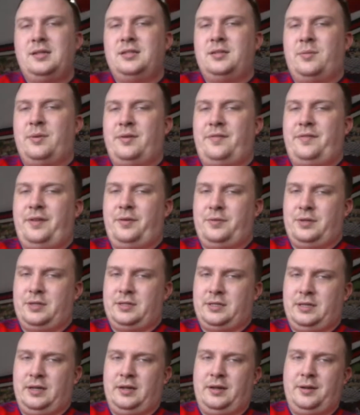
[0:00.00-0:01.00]
midfielder's
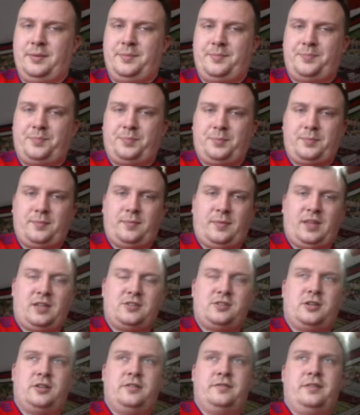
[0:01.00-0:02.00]

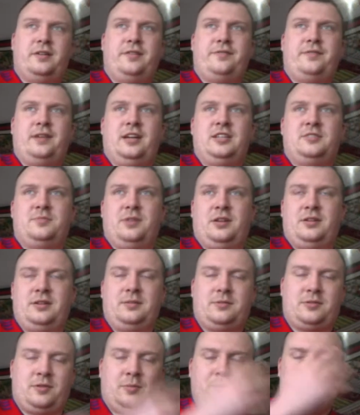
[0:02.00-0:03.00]
side of her face, so
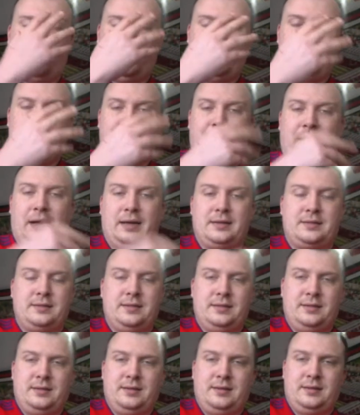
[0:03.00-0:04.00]
it's got more impact.
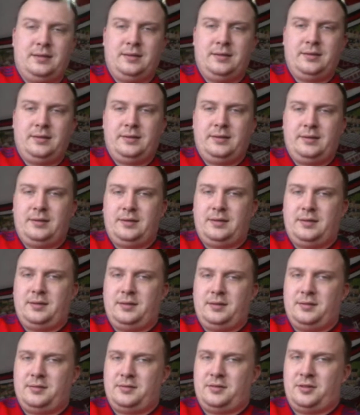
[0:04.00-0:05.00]

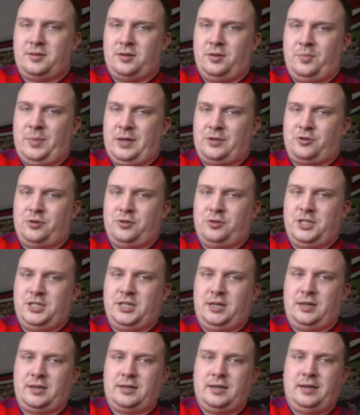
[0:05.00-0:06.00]
So I've got to make sure she's
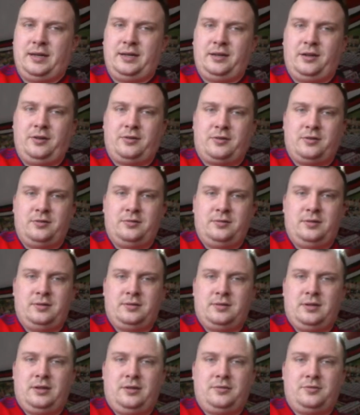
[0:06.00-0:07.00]
okay, no
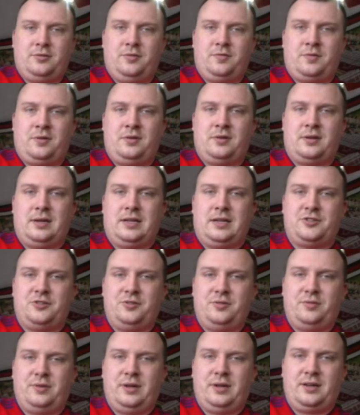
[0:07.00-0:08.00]
sort of concussion
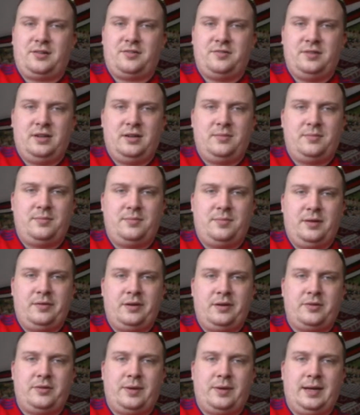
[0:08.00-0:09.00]
and all that crap. They're
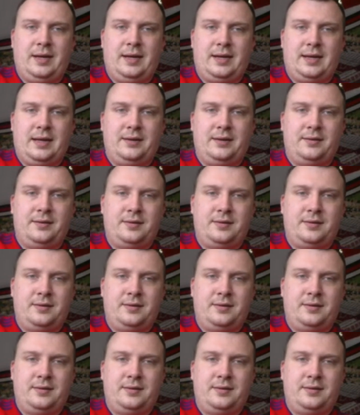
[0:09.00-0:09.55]
underway again.